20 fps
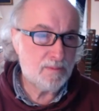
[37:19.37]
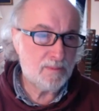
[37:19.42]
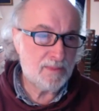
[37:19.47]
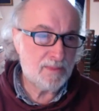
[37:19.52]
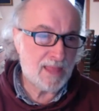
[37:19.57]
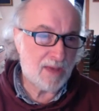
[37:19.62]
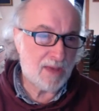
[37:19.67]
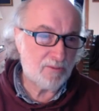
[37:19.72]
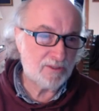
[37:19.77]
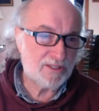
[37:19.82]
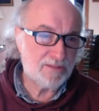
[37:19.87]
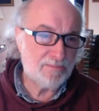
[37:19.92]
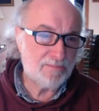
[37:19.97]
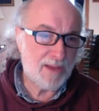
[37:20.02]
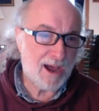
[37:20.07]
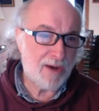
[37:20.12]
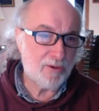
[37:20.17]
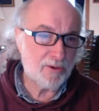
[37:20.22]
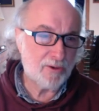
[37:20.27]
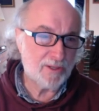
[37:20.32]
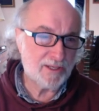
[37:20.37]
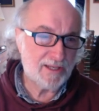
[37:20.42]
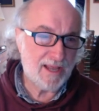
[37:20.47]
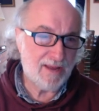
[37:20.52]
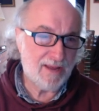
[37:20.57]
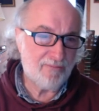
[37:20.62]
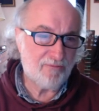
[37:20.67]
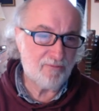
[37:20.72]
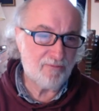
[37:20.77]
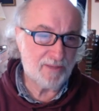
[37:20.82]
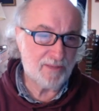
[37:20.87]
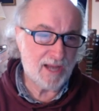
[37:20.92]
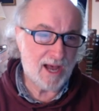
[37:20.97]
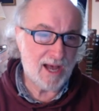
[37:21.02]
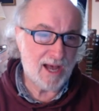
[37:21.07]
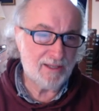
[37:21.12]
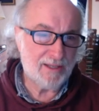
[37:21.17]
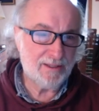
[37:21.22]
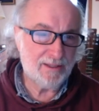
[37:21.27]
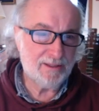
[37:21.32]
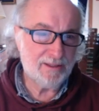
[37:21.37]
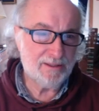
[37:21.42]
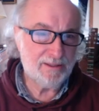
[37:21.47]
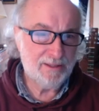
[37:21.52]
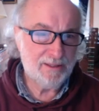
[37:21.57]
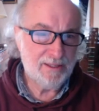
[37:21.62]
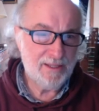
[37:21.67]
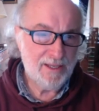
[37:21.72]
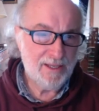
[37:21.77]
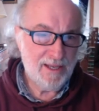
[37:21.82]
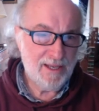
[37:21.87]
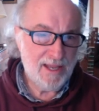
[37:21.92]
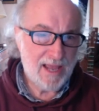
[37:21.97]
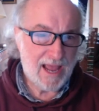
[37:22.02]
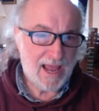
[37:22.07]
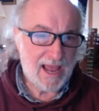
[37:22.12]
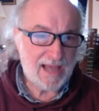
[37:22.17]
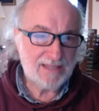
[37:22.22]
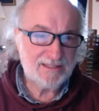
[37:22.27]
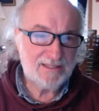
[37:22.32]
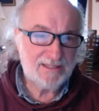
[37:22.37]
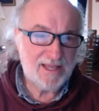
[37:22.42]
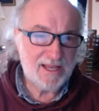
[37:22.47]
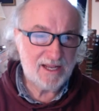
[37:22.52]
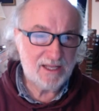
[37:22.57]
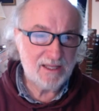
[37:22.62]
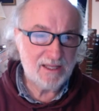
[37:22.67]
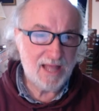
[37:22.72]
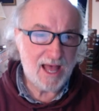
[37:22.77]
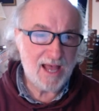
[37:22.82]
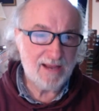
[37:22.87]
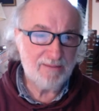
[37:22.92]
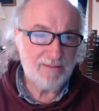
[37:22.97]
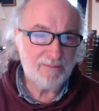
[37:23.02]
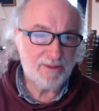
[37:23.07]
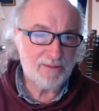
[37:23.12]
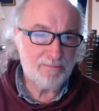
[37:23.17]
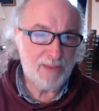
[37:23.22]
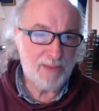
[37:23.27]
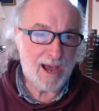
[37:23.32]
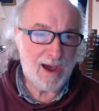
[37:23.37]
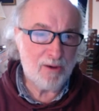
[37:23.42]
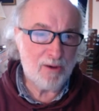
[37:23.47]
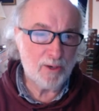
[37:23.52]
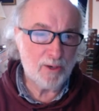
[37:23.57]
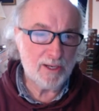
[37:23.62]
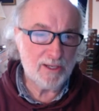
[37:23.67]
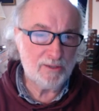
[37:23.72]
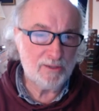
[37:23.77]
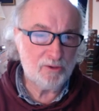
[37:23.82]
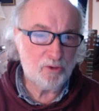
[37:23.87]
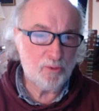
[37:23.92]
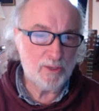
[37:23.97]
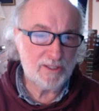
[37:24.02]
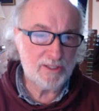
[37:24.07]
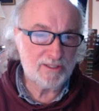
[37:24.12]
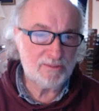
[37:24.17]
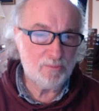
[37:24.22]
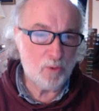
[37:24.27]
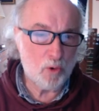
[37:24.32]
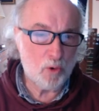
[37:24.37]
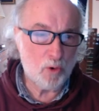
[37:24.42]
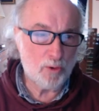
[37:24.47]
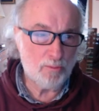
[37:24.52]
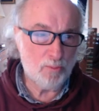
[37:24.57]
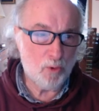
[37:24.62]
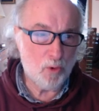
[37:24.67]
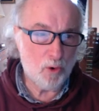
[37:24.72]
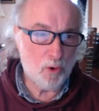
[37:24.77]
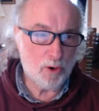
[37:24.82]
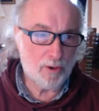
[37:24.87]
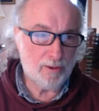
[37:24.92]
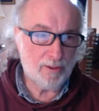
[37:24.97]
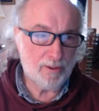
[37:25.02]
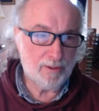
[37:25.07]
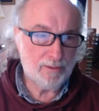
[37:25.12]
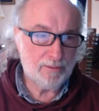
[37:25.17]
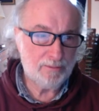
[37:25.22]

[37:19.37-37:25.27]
That was the power that came from God. As they climbed, the power increased more and more.